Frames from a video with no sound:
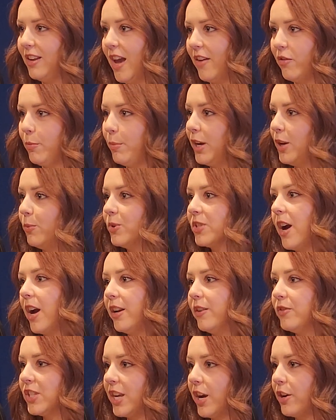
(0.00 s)
everybody was
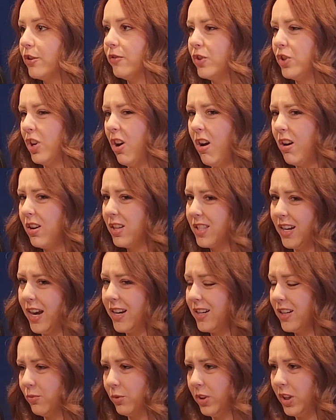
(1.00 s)
kind of scared of dogs and
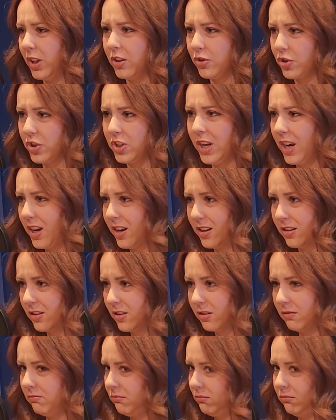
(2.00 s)
I didn't really
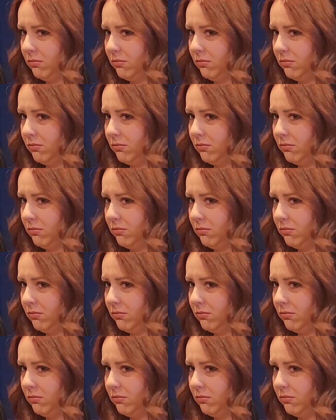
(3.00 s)
understand.